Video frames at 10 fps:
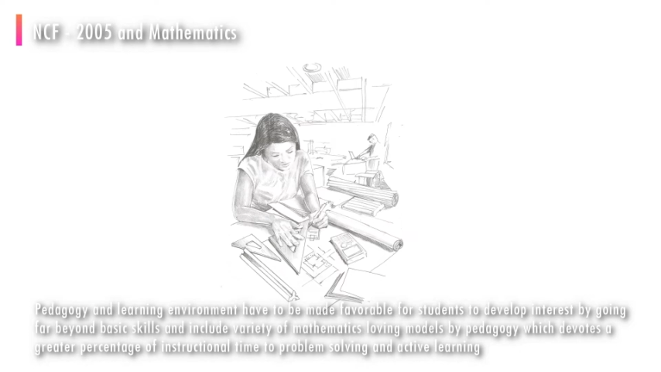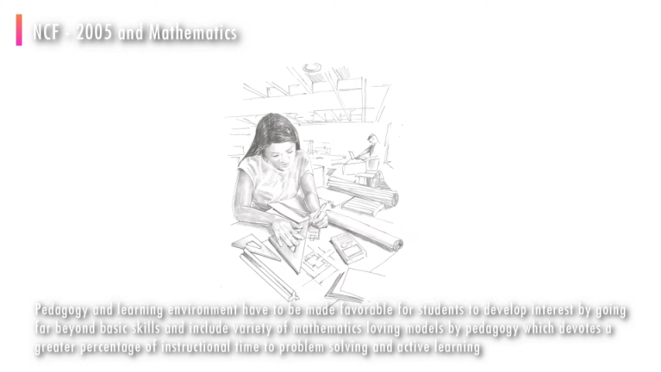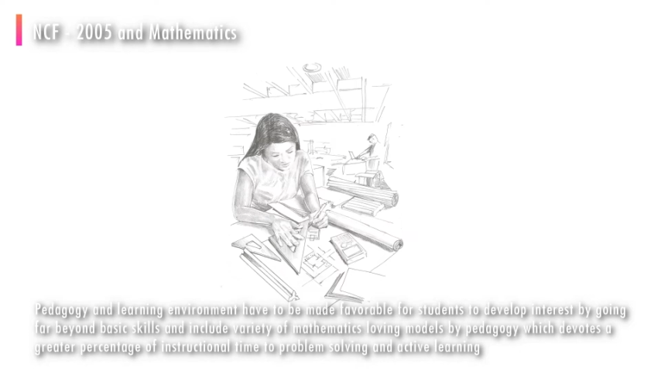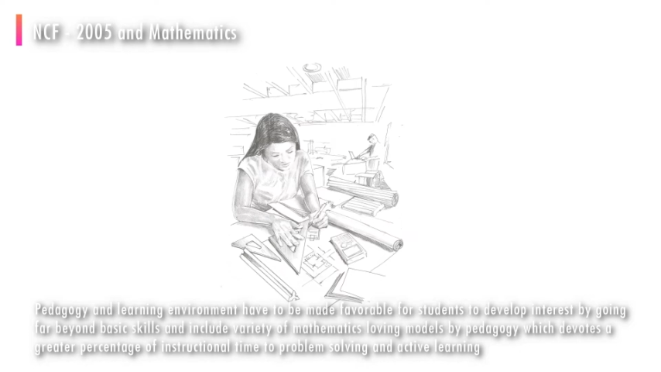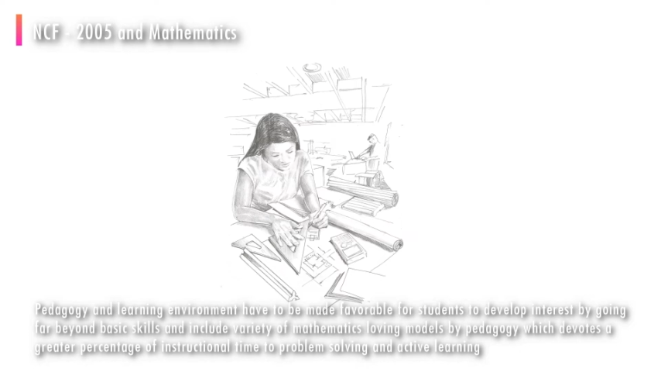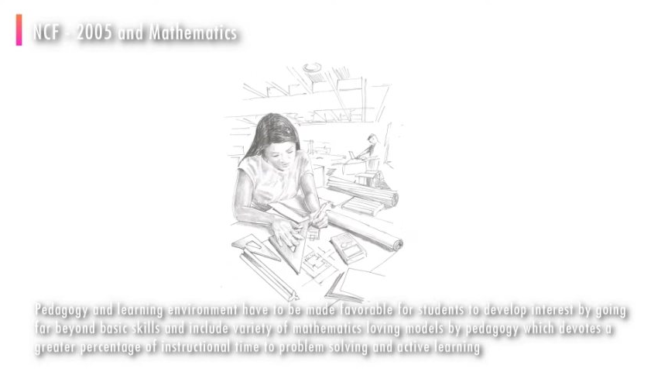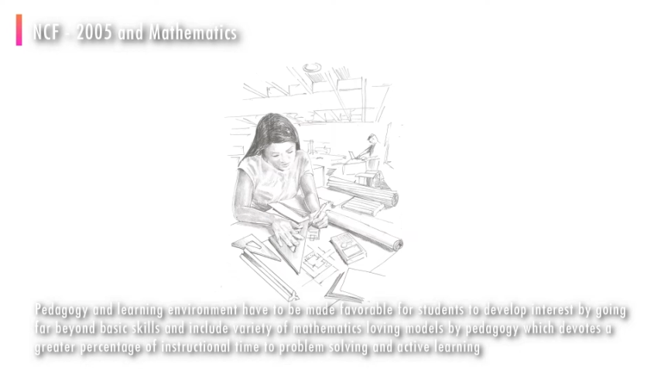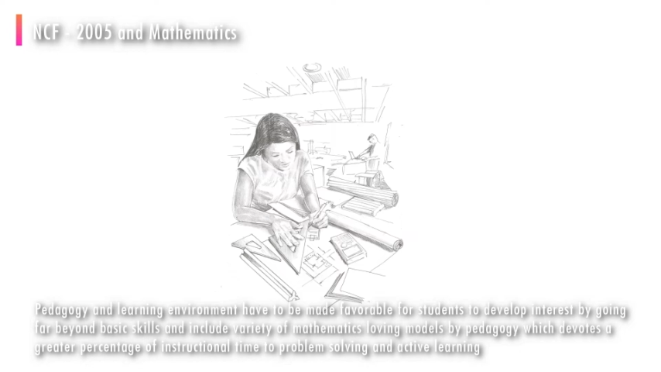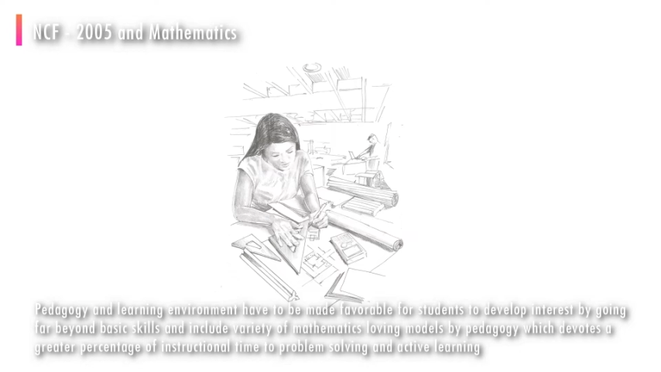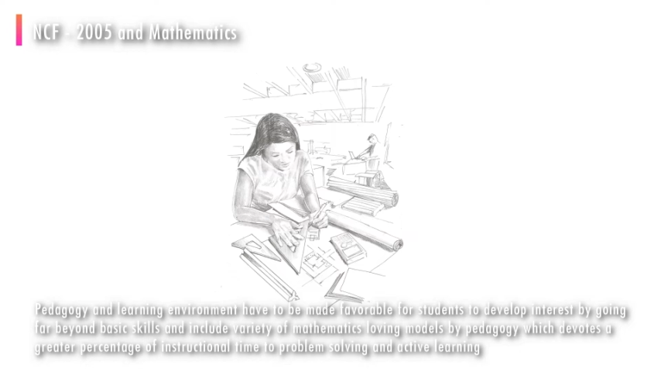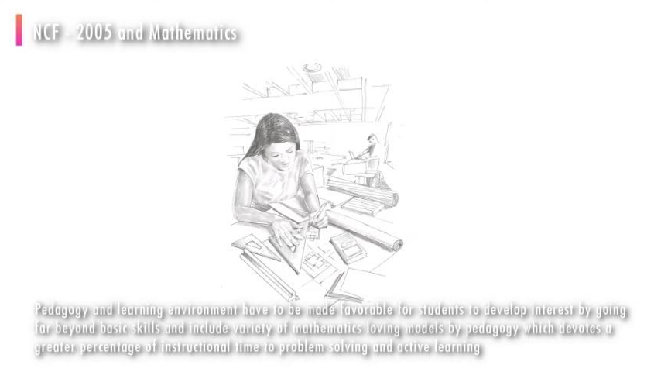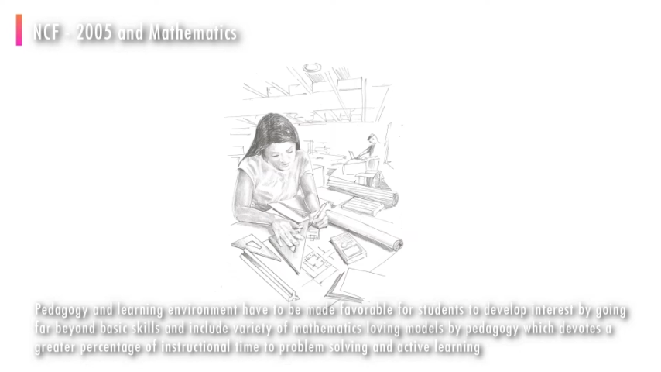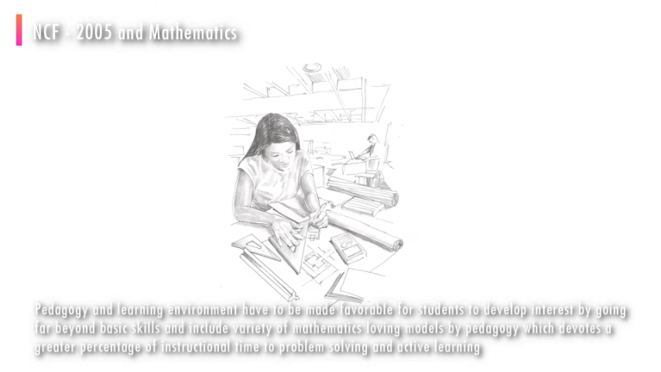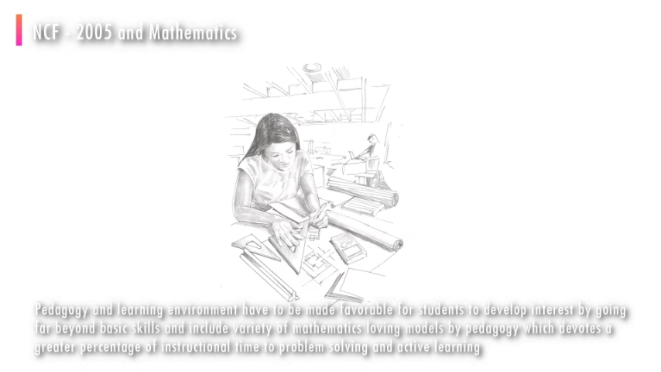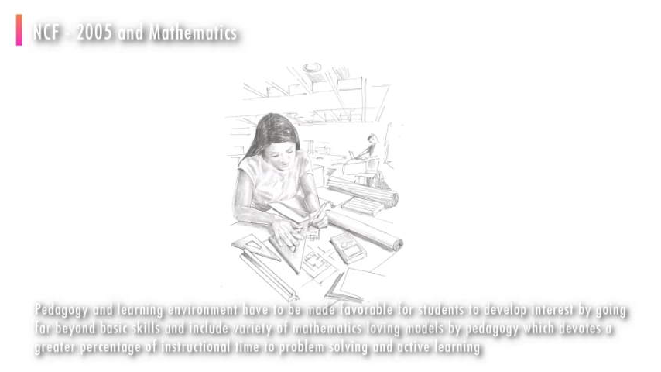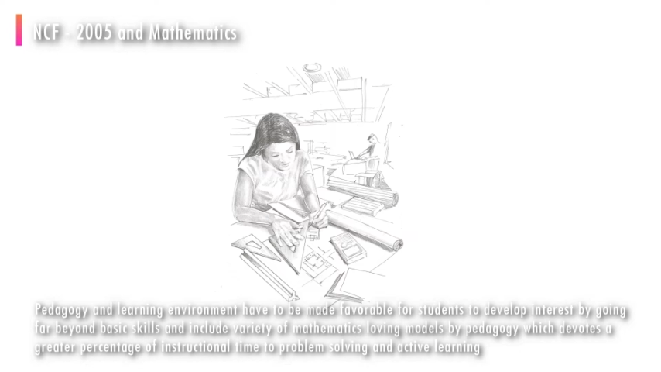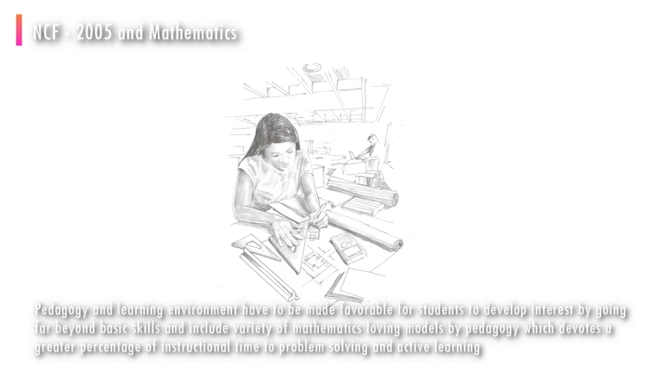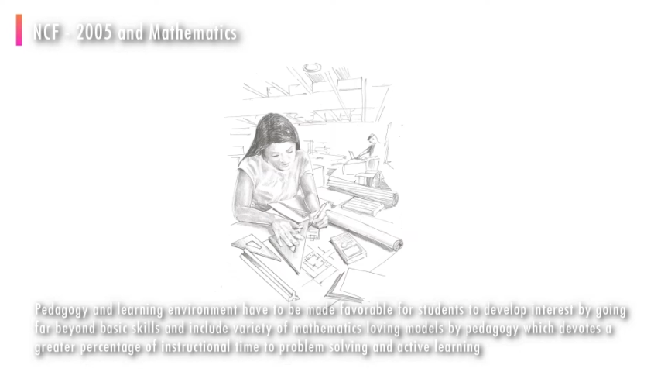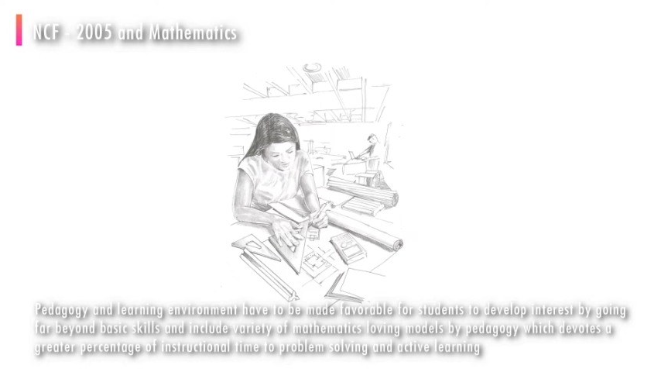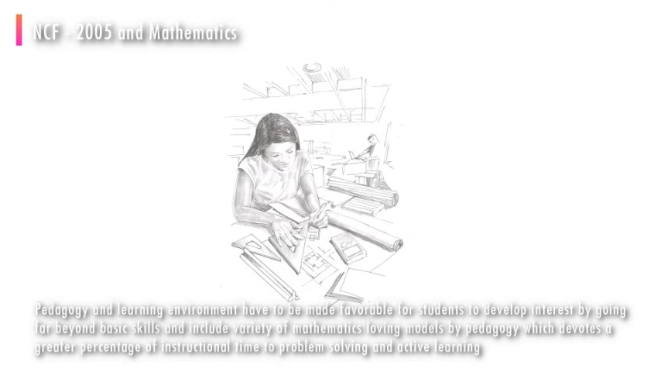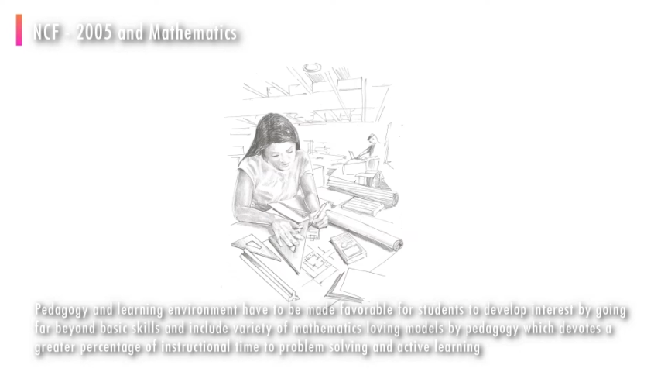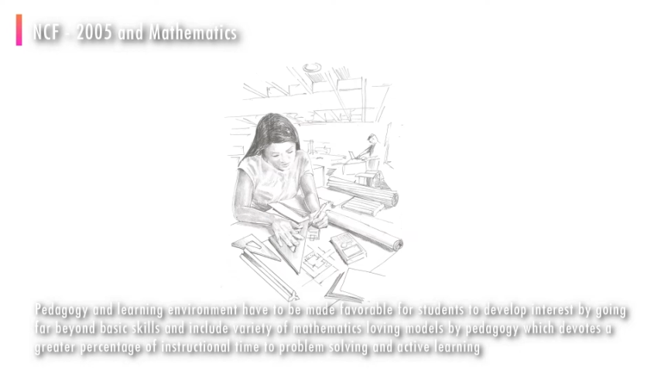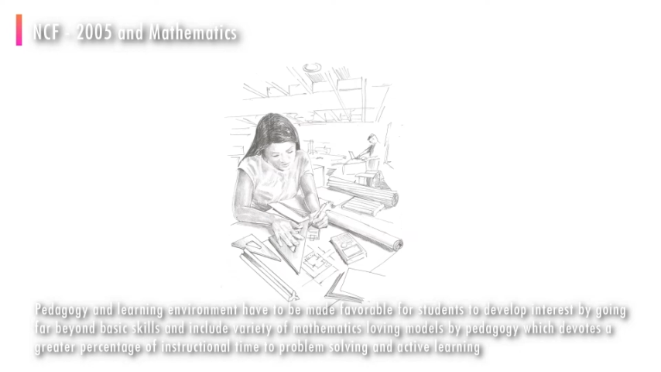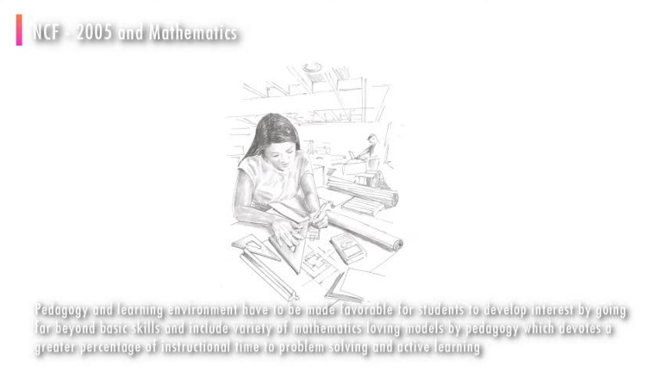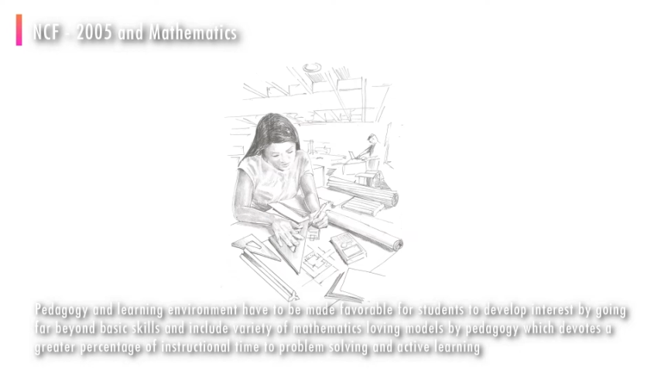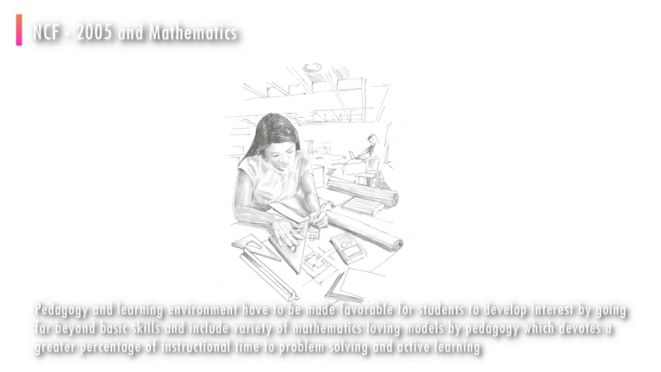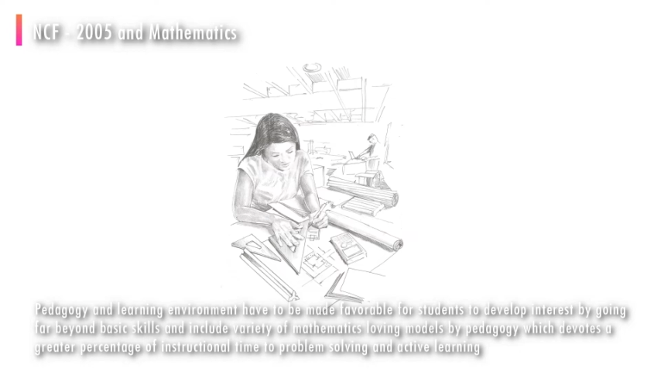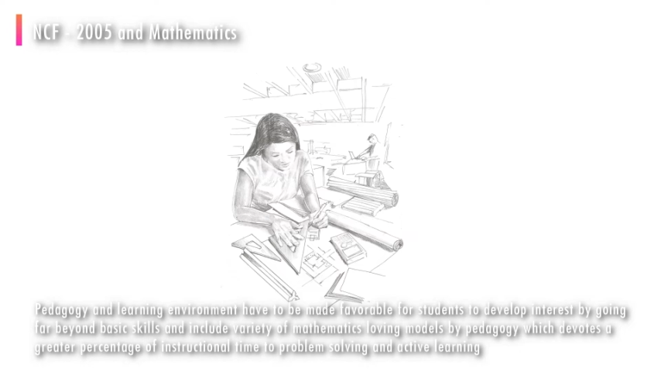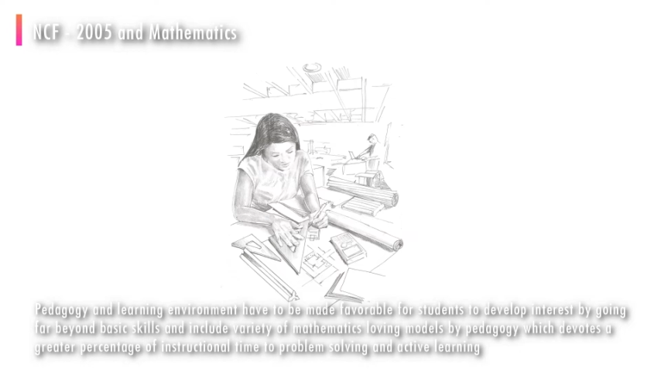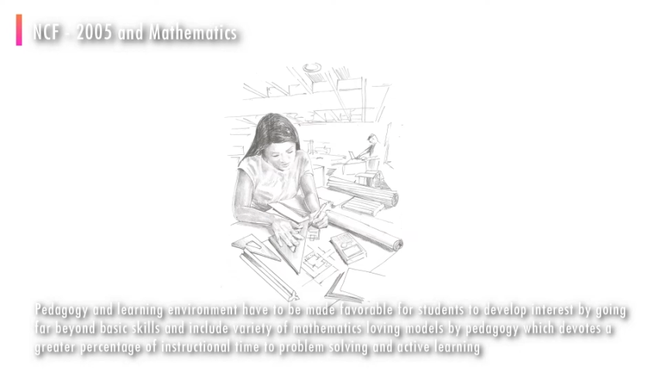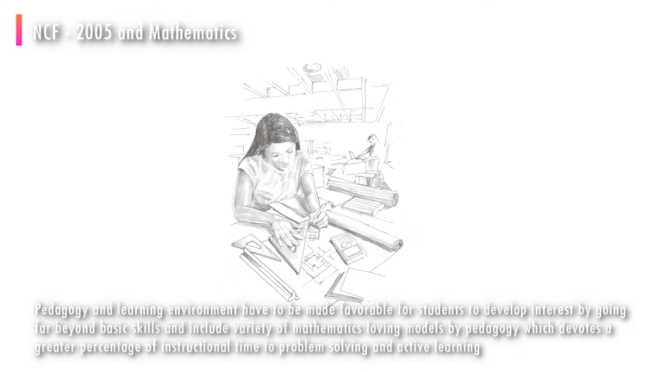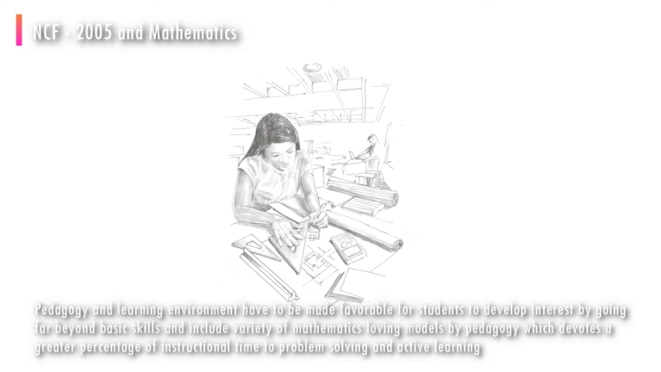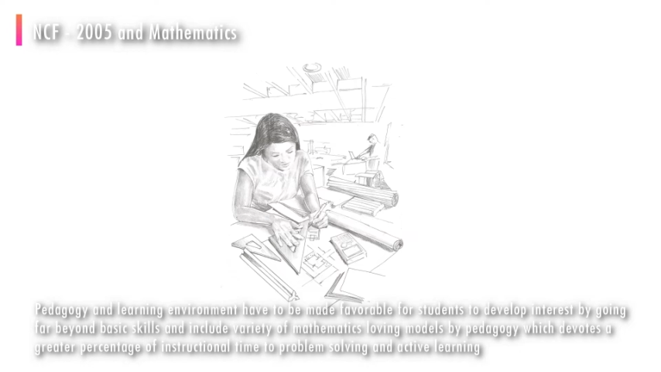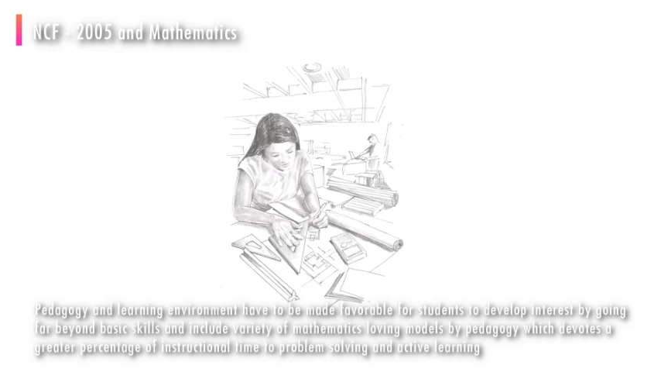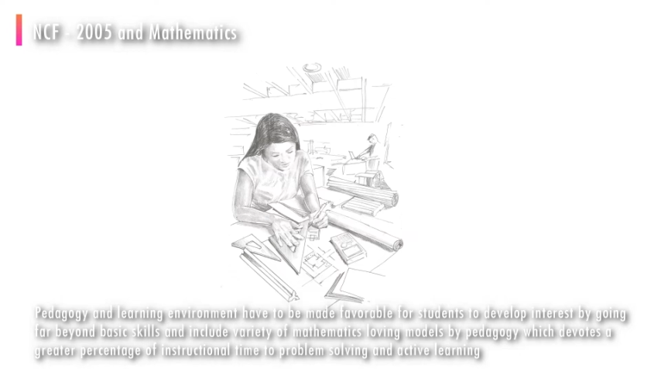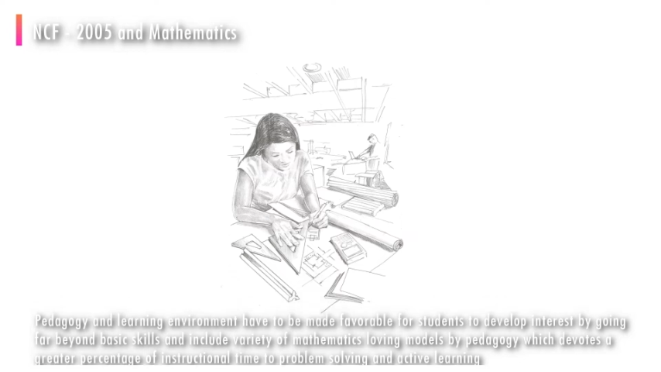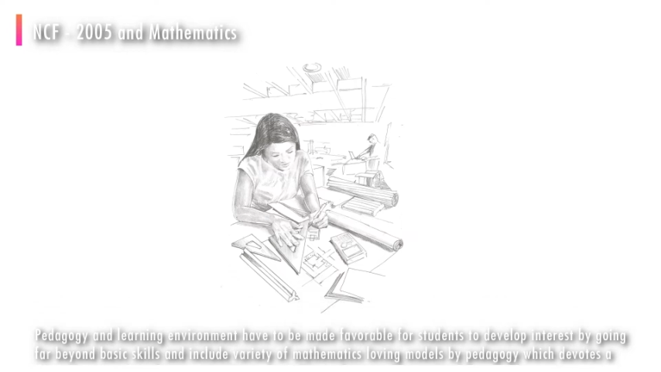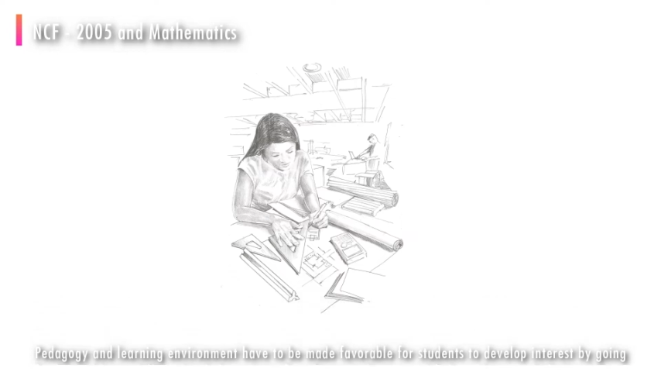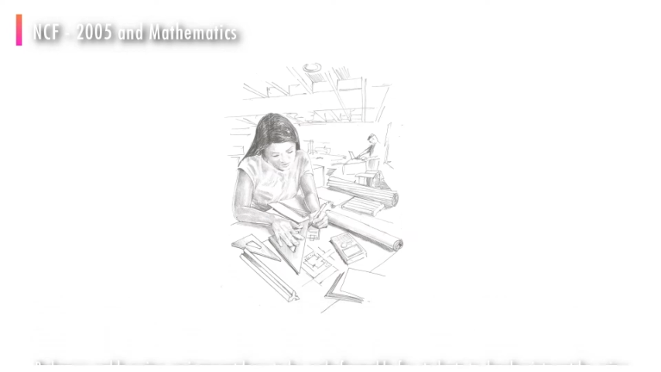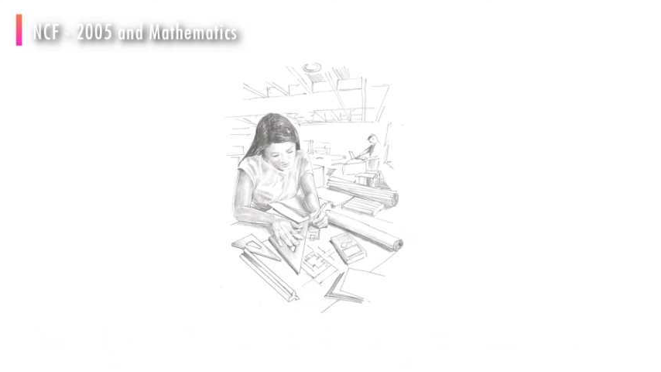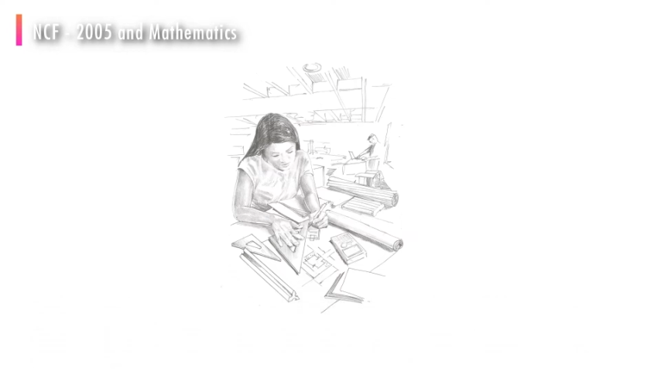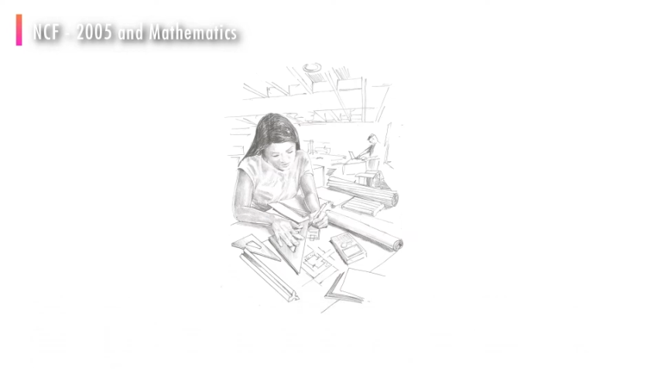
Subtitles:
[unreadable: no face in view]